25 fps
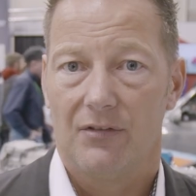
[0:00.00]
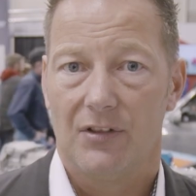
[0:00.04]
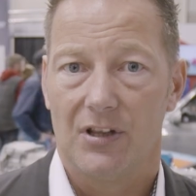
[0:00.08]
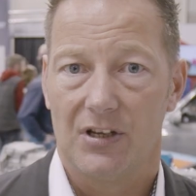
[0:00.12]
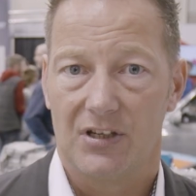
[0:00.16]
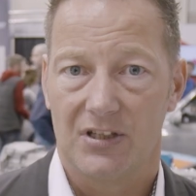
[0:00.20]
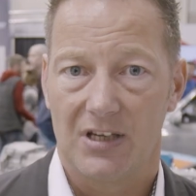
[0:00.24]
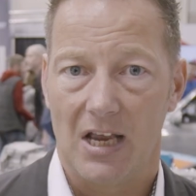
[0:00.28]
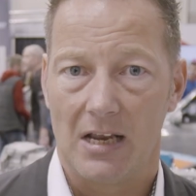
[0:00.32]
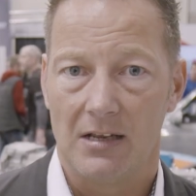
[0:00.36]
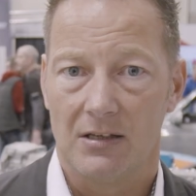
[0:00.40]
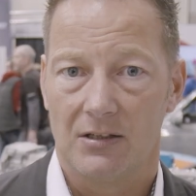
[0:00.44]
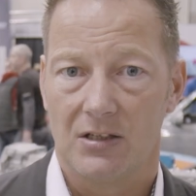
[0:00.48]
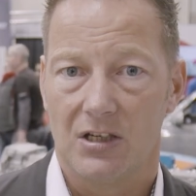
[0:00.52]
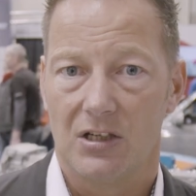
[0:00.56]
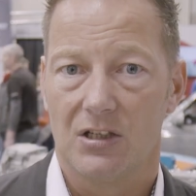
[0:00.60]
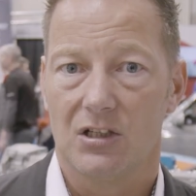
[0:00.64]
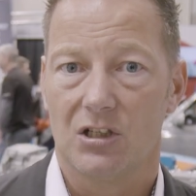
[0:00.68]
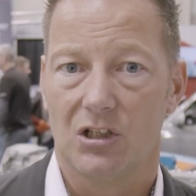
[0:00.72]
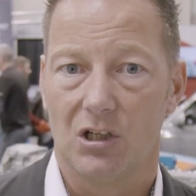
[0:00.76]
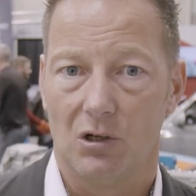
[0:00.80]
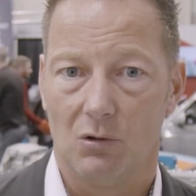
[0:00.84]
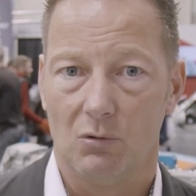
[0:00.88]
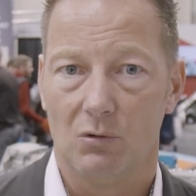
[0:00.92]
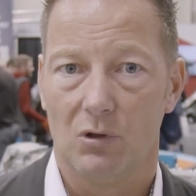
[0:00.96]
The
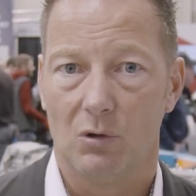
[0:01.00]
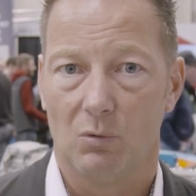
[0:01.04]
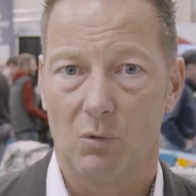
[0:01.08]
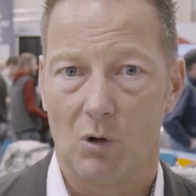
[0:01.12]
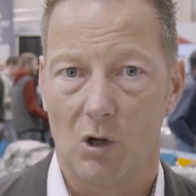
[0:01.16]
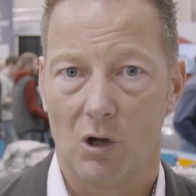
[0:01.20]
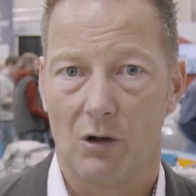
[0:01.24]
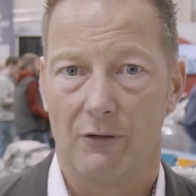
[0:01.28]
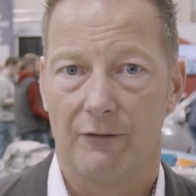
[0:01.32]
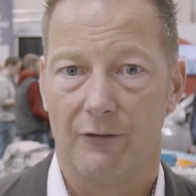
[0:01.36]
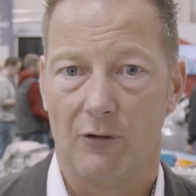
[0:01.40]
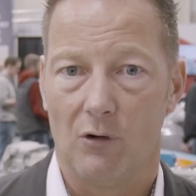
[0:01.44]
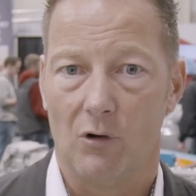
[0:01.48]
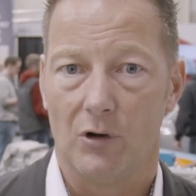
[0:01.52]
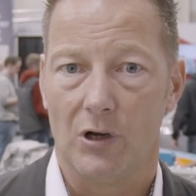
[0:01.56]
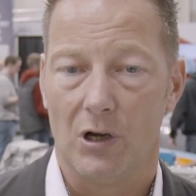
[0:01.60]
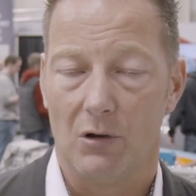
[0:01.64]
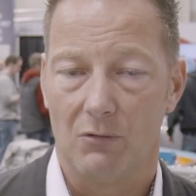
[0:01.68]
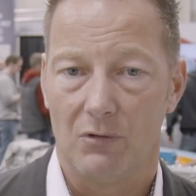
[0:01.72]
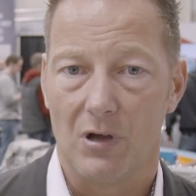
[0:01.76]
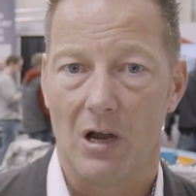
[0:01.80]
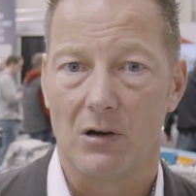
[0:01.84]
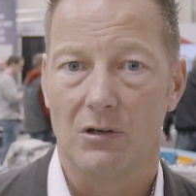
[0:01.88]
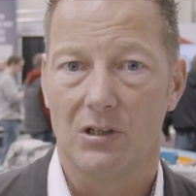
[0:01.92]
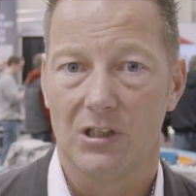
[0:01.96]
sensors do the work for
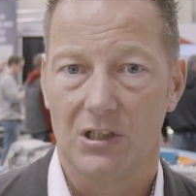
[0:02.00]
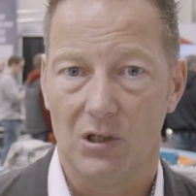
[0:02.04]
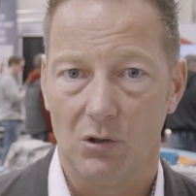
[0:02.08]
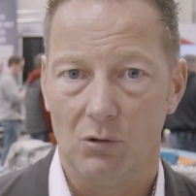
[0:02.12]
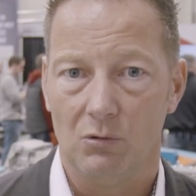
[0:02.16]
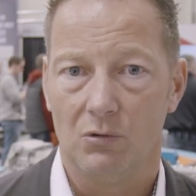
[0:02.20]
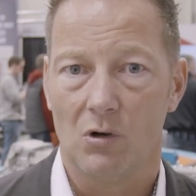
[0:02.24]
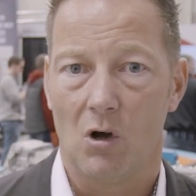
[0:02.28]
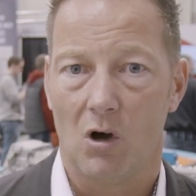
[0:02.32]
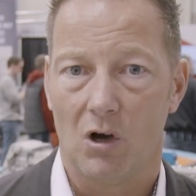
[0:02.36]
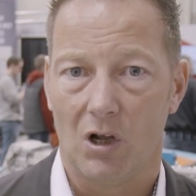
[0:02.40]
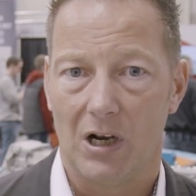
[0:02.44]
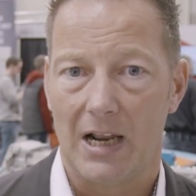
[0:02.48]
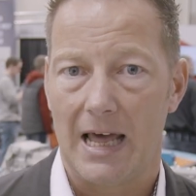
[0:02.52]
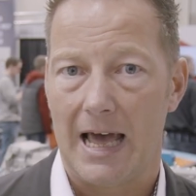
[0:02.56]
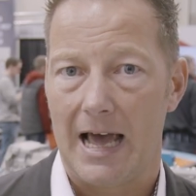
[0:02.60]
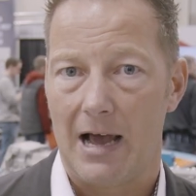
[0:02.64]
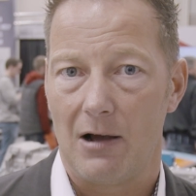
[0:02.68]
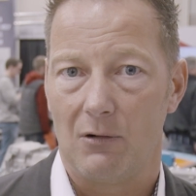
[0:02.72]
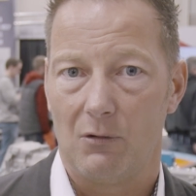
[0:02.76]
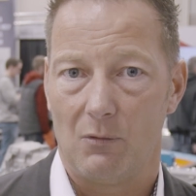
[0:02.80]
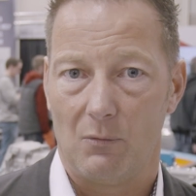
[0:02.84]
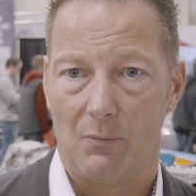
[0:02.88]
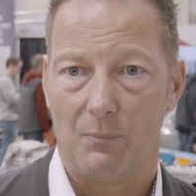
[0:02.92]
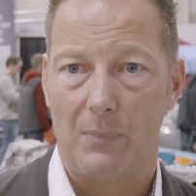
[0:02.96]
you. They do not
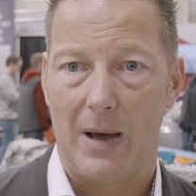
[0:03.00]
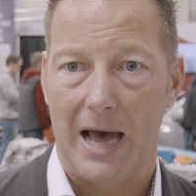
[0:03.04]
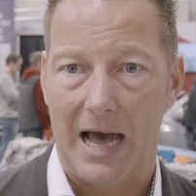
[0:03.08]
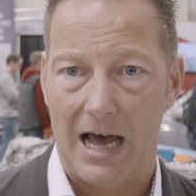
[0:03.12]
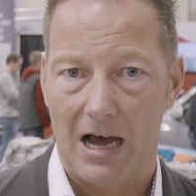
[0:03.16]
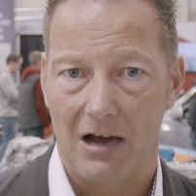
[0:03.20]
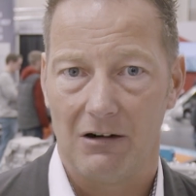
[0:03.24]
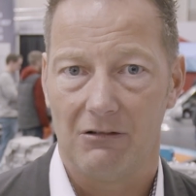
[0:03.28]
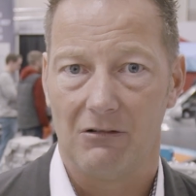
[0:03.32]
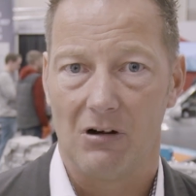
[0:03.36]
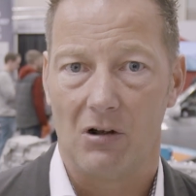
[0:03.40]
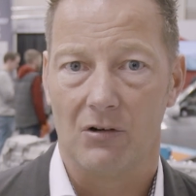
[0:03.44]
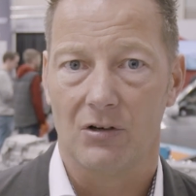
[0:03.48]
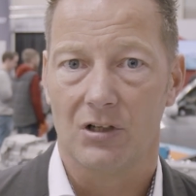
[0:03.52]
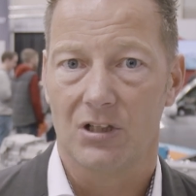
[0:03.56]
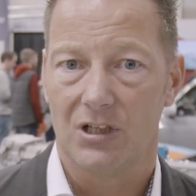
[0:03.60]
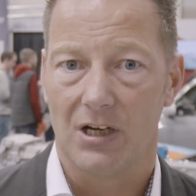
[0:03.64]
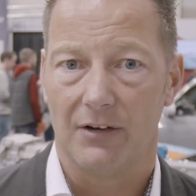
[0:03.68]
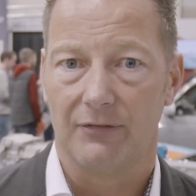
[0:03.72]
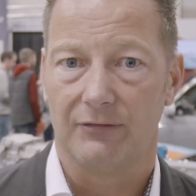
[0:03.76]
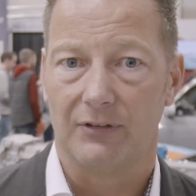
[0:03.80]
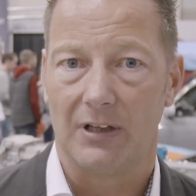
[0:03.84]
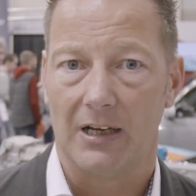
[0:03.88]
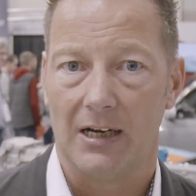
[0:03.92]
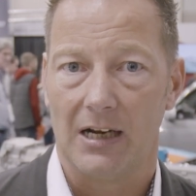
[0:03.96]
allow power on
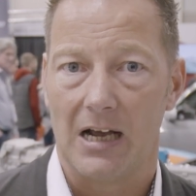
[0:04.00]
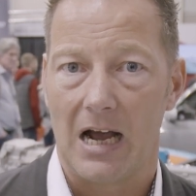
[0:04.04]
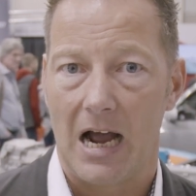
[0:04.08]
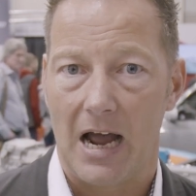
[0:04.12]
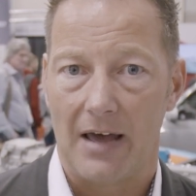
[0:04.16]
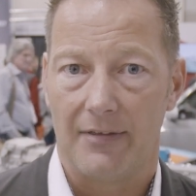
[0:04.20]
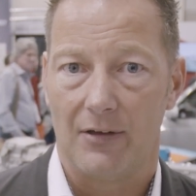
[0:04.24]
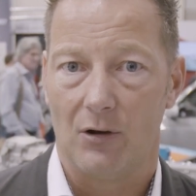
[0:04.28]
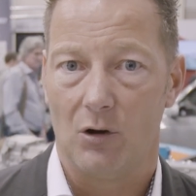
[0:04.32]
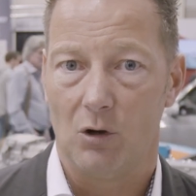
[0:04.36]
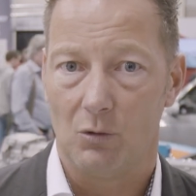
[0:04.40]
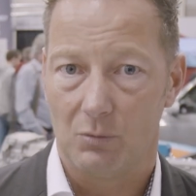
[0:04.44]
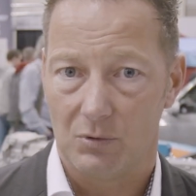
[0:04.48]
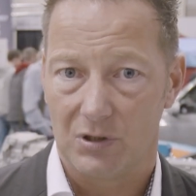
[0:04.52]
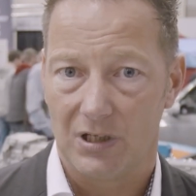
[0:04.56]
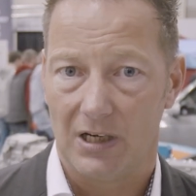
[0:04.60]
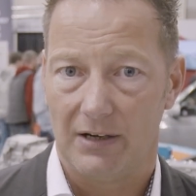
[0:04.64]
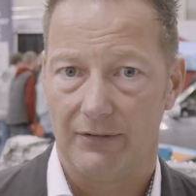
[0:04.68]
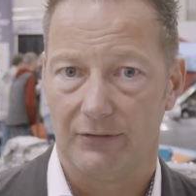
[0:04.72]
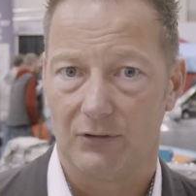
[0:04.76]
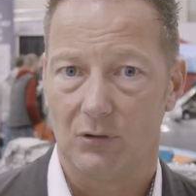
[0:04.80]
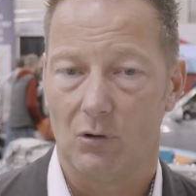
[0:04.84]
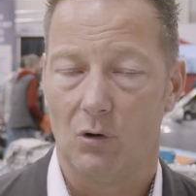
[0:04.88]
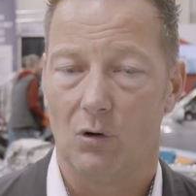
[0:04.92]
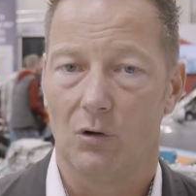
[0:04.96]
shifting, either
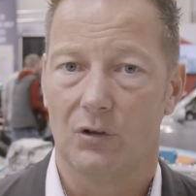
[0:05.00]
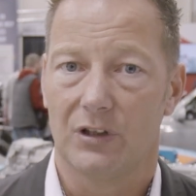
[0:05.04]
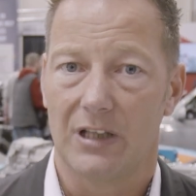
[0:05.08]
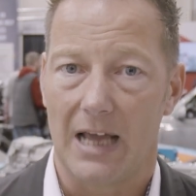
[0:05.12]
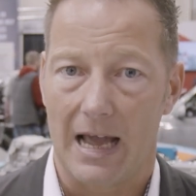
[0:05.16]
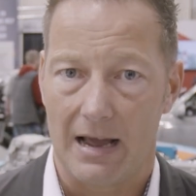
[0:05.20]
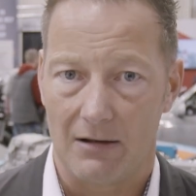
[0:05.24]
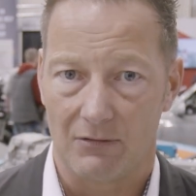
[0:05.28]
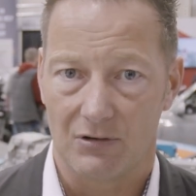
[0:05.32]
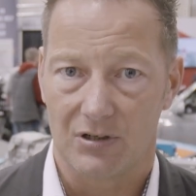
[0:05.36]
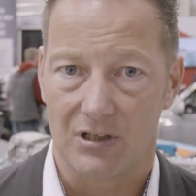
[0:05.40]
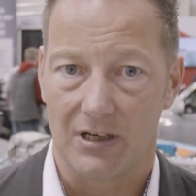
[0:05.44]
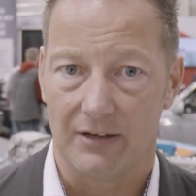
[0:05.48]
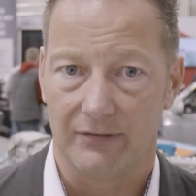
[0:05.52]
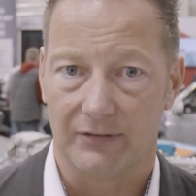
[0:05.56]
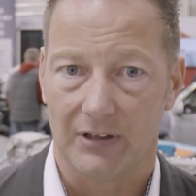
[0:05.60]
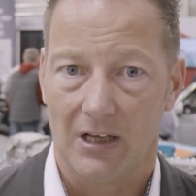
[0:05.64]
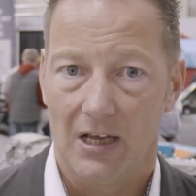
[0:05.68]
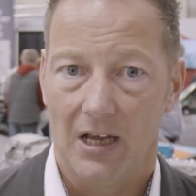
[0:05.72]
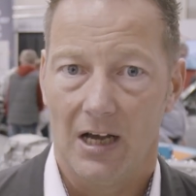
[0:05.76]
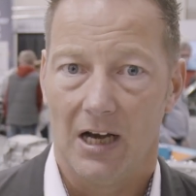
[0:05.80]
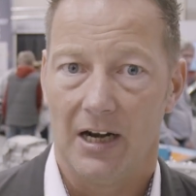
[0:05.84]
upshift or downshift.